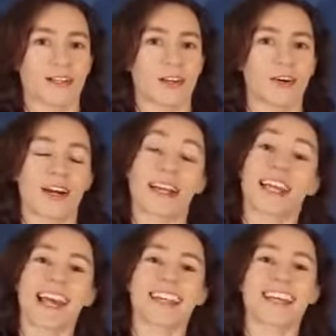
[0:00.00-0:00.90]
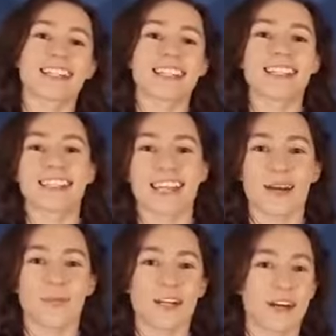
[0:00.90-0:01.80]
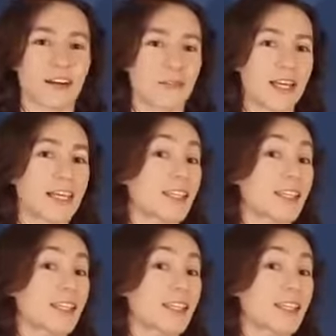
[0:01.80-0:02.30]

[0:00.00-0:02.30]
So again, that's an example of